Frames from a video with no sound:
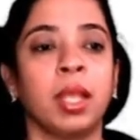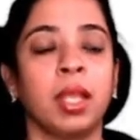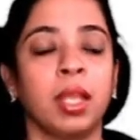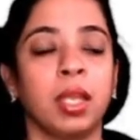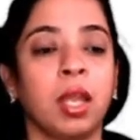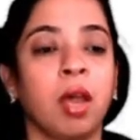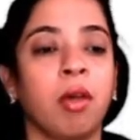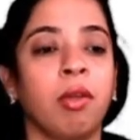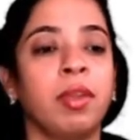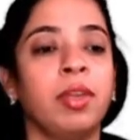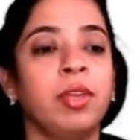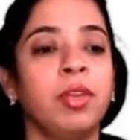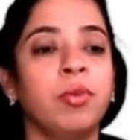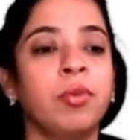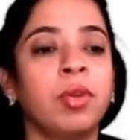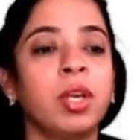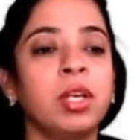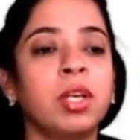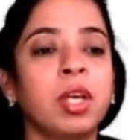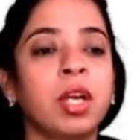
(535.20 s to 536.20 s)
now, in
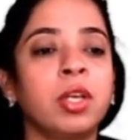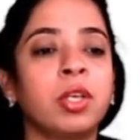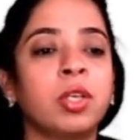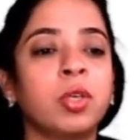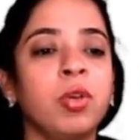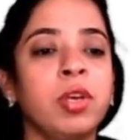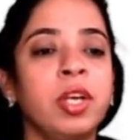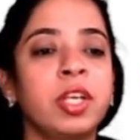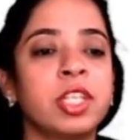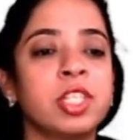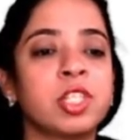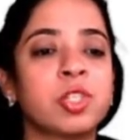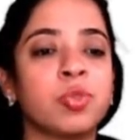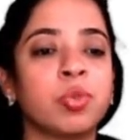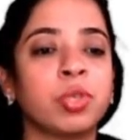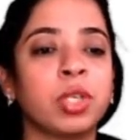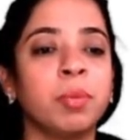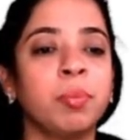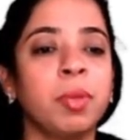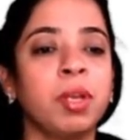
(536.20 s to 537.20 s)
neural control, it is
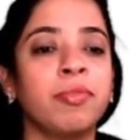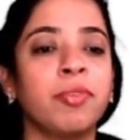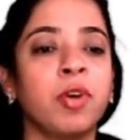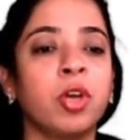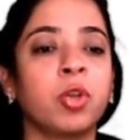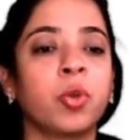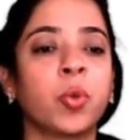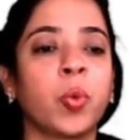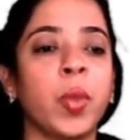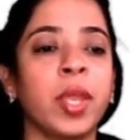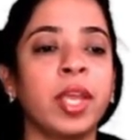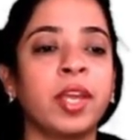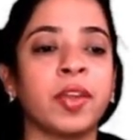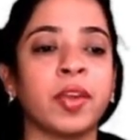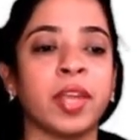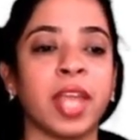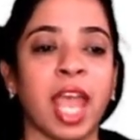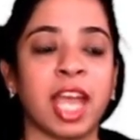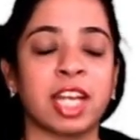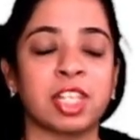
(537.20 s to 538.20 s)
suitable for quick
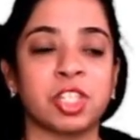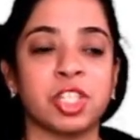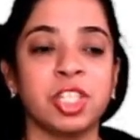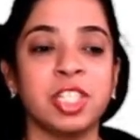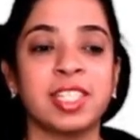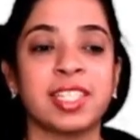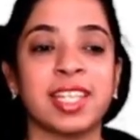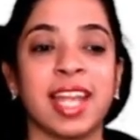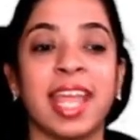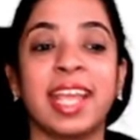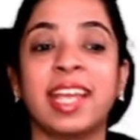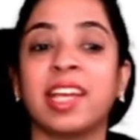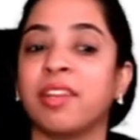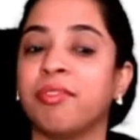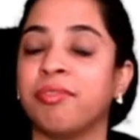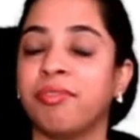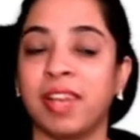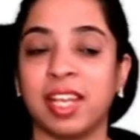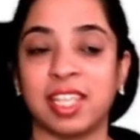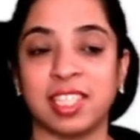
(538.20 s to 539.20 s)
reactions like
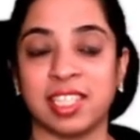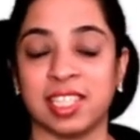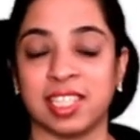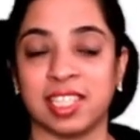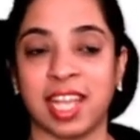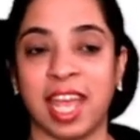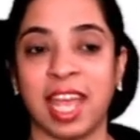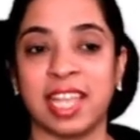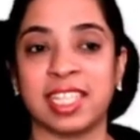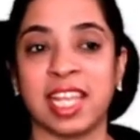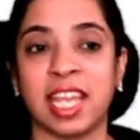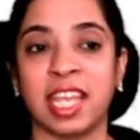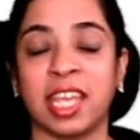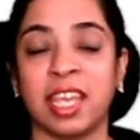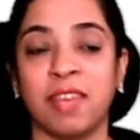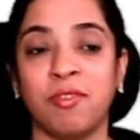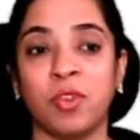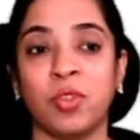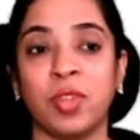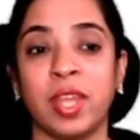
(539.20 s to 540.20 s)
reflexes, as I
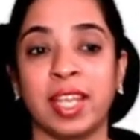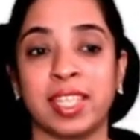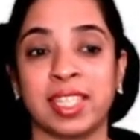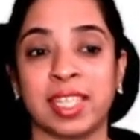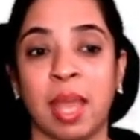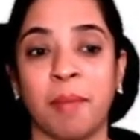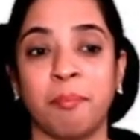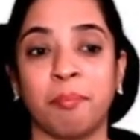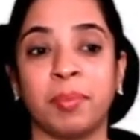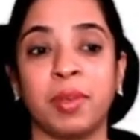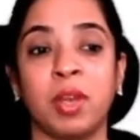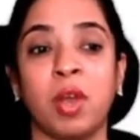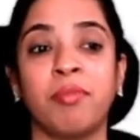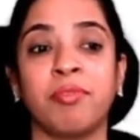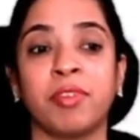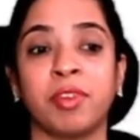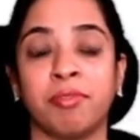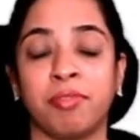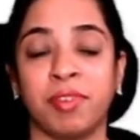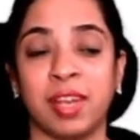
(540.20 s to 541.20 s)
gave you the example of
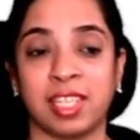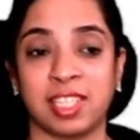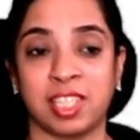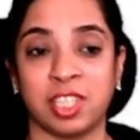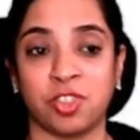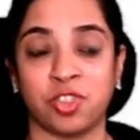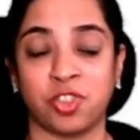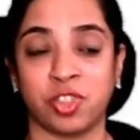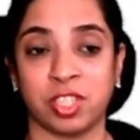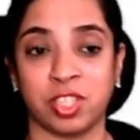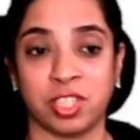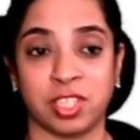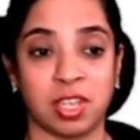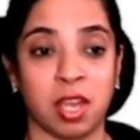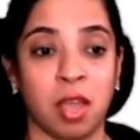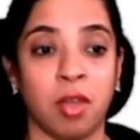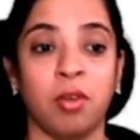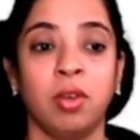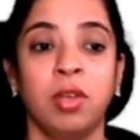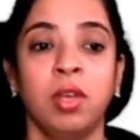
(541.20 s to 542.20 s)
reflexes just
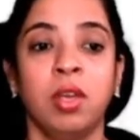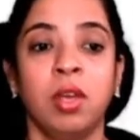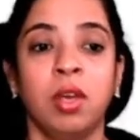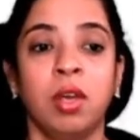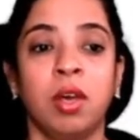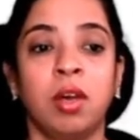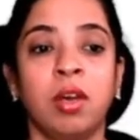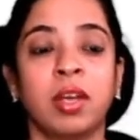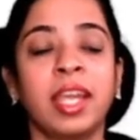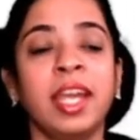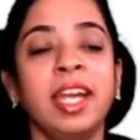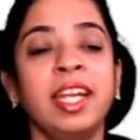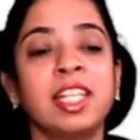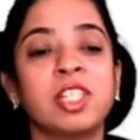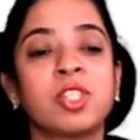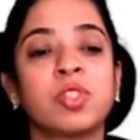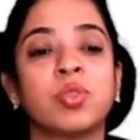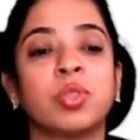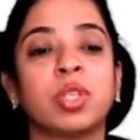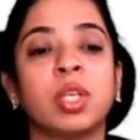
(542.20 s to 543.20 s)
now. Okay, it
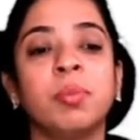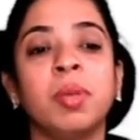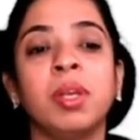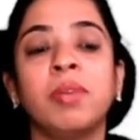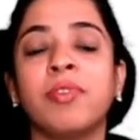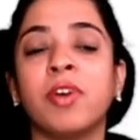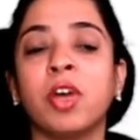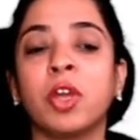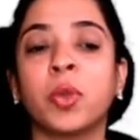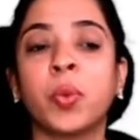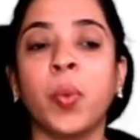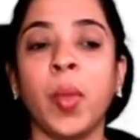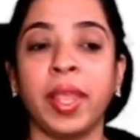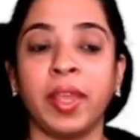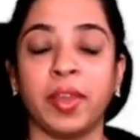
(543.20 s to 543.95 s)
is suitable for quick